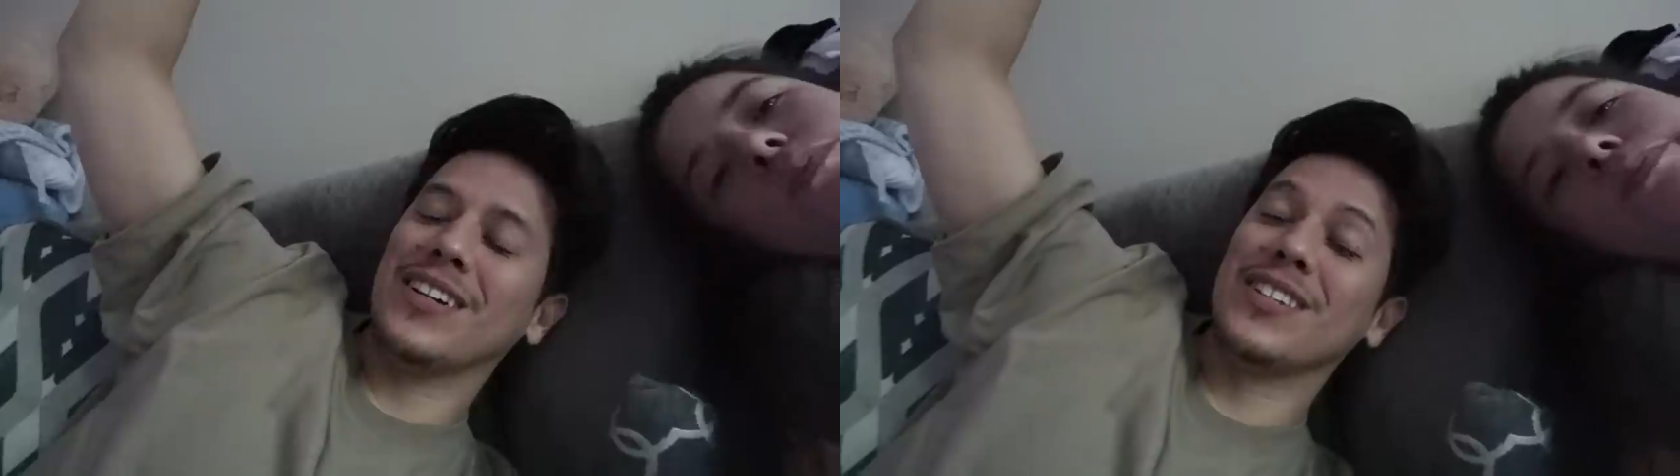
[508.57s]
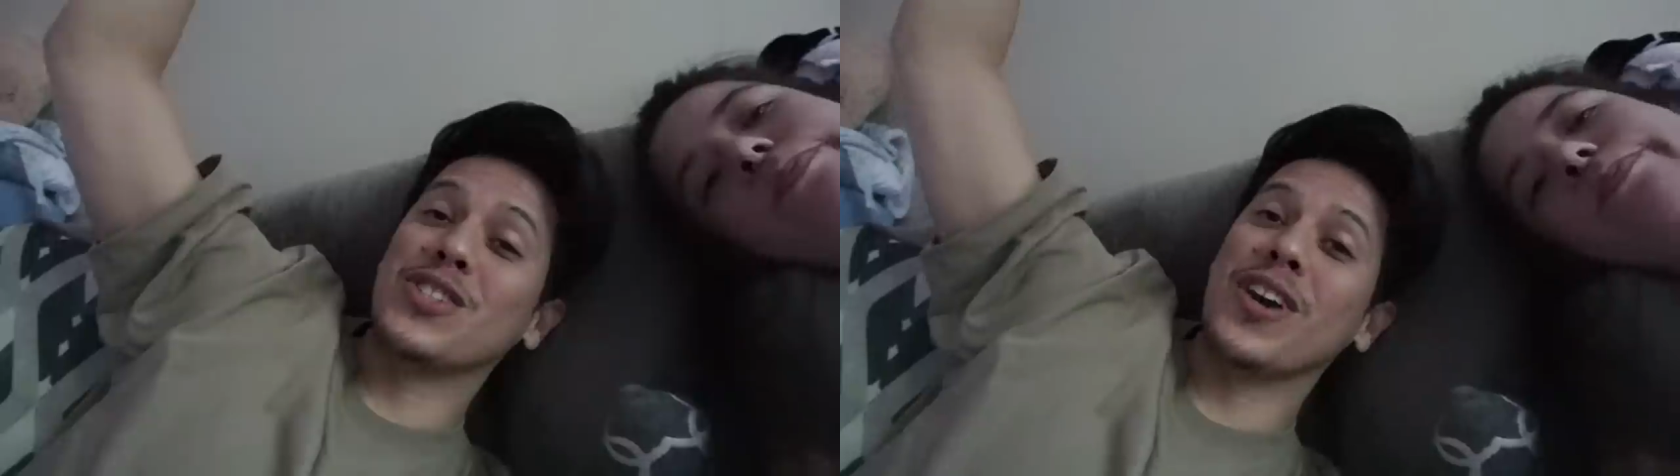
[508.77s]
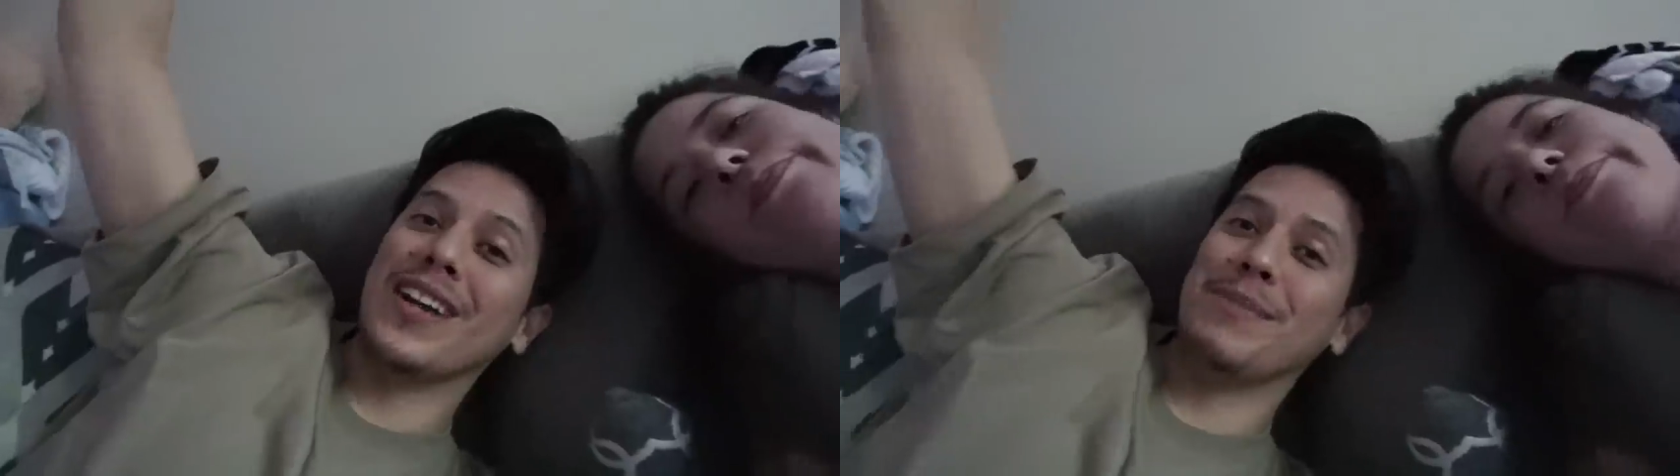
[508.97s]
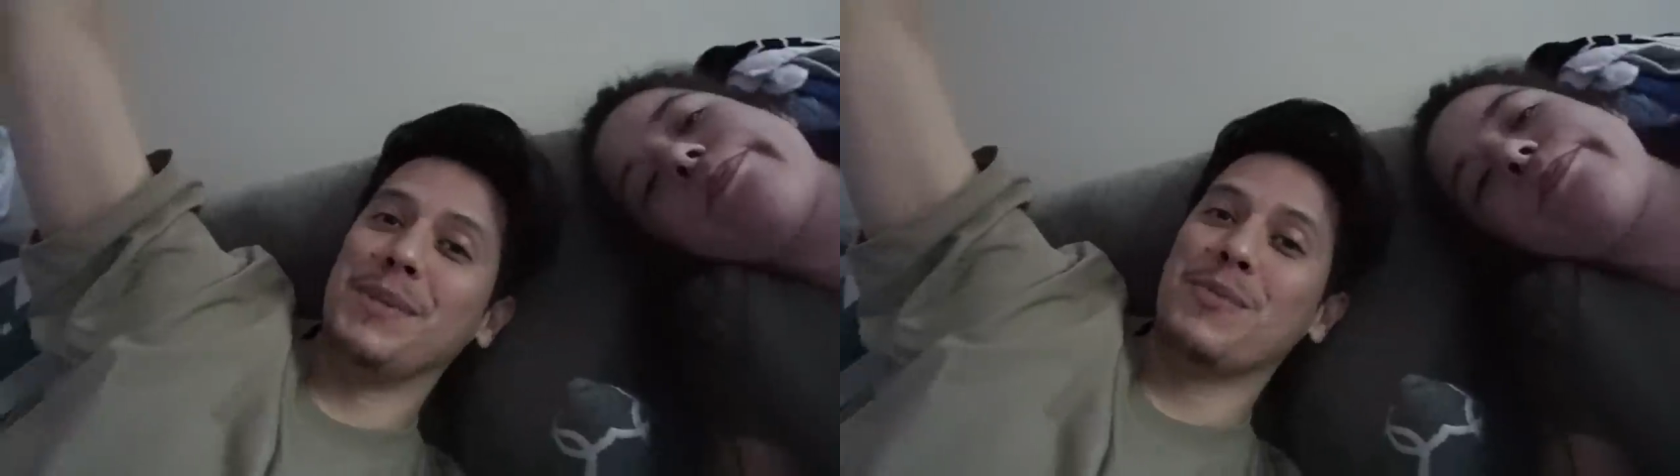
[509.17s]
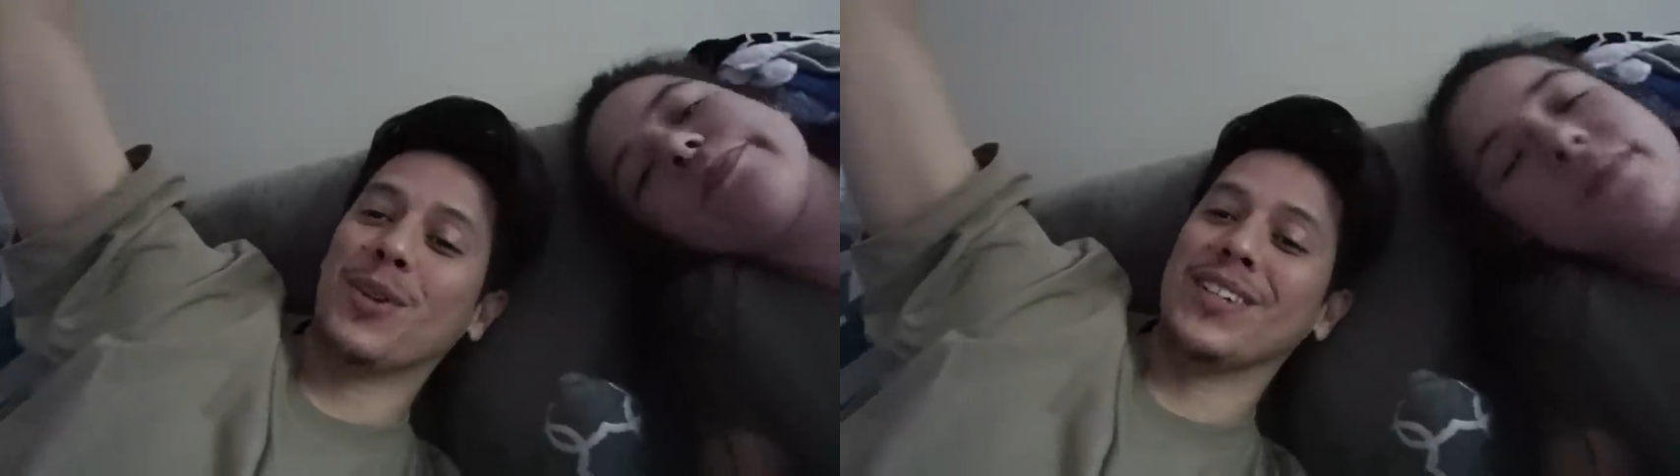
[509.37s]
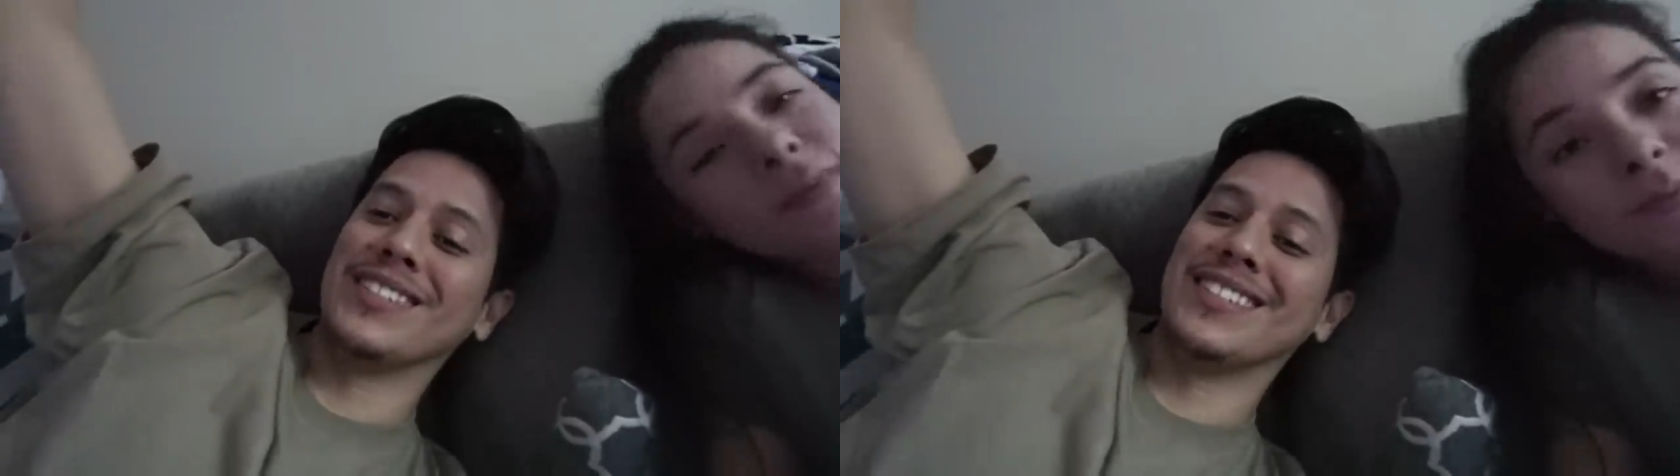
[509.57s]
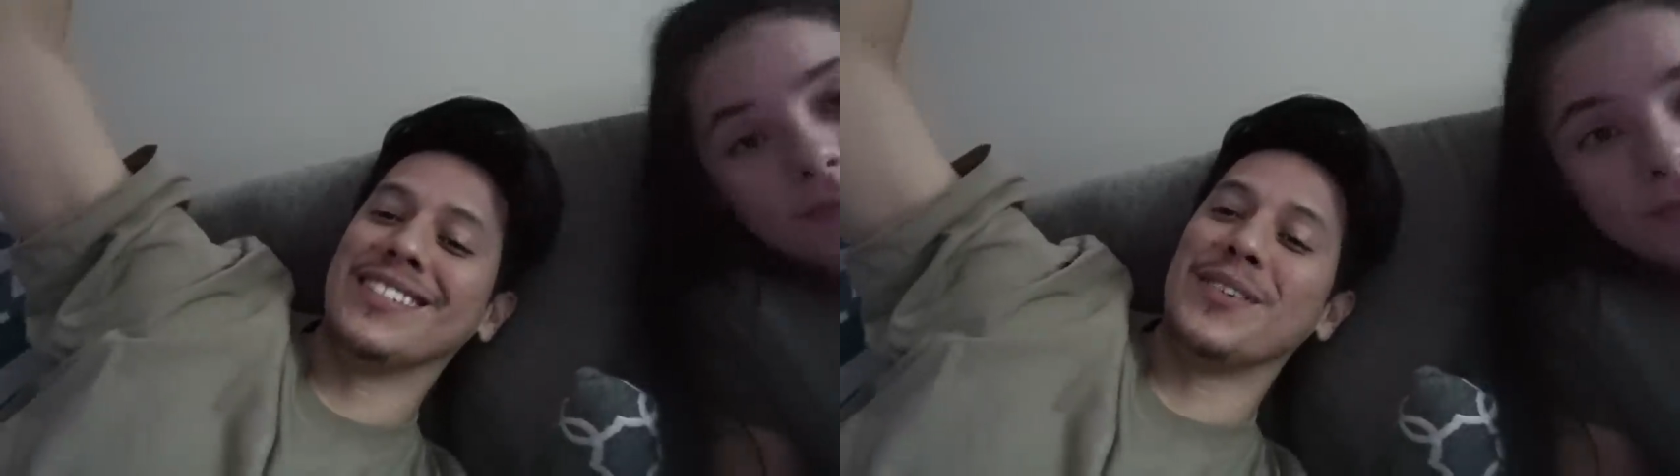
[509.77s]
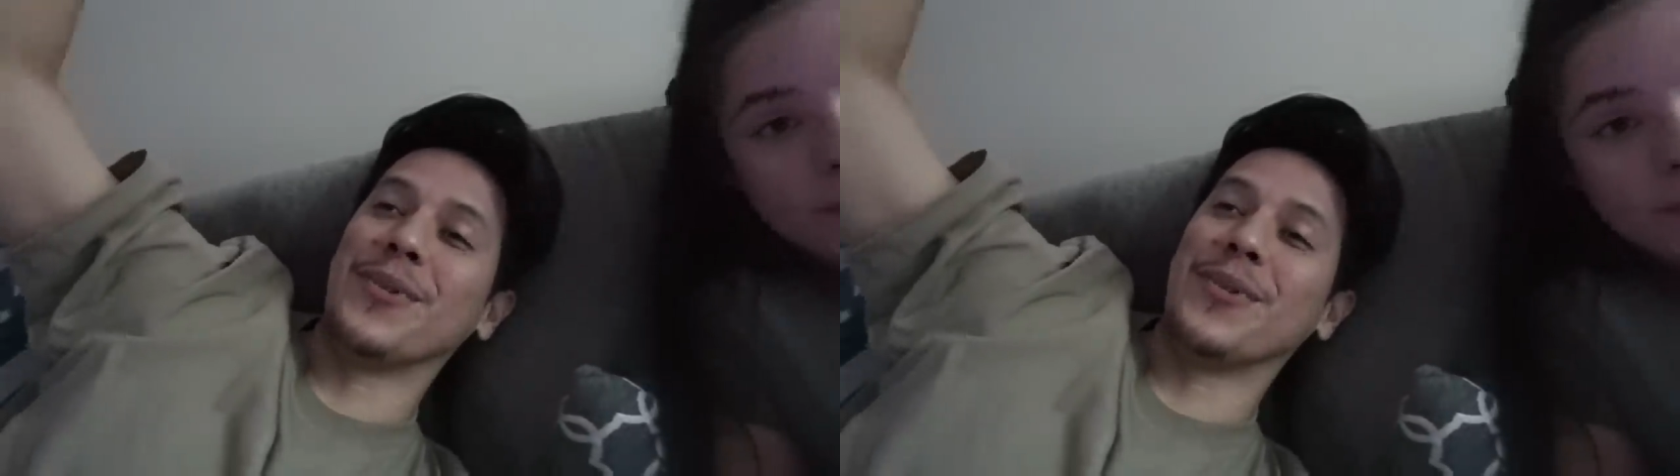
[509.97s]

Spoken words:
Gonna try to be more consistent.